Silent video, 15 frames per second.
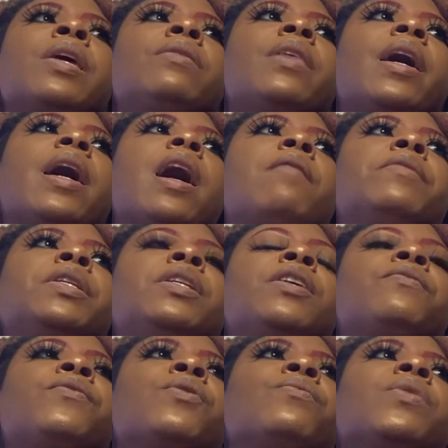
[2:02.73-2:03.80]
They have a
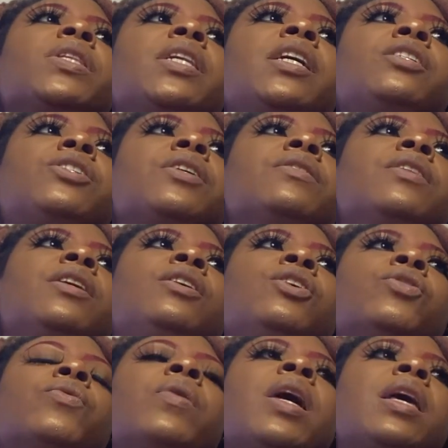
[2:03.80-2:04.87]
different religion than
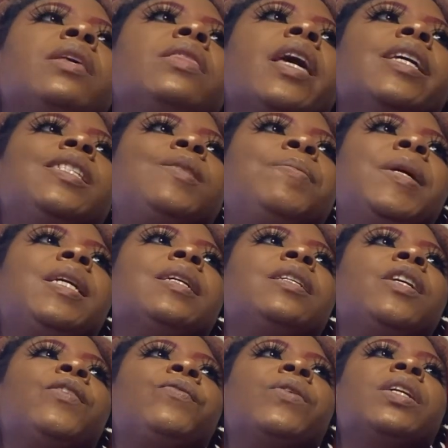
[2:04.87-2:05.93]
you. They speak a
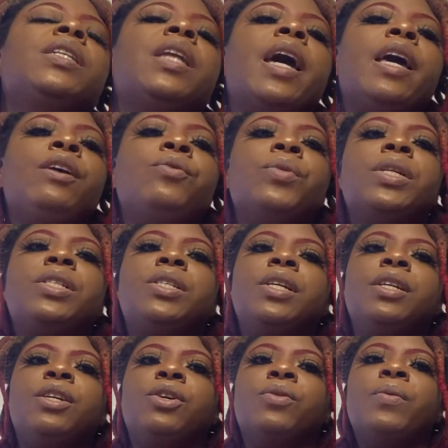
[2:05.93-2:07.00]
different language
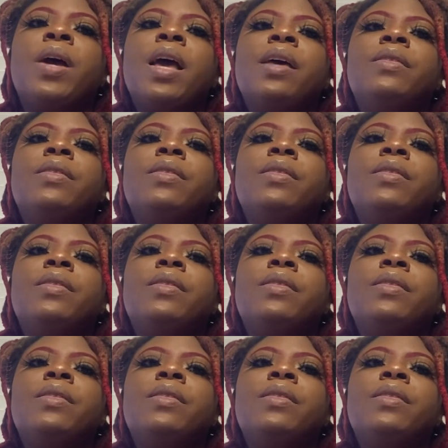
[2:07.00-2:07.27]
than you.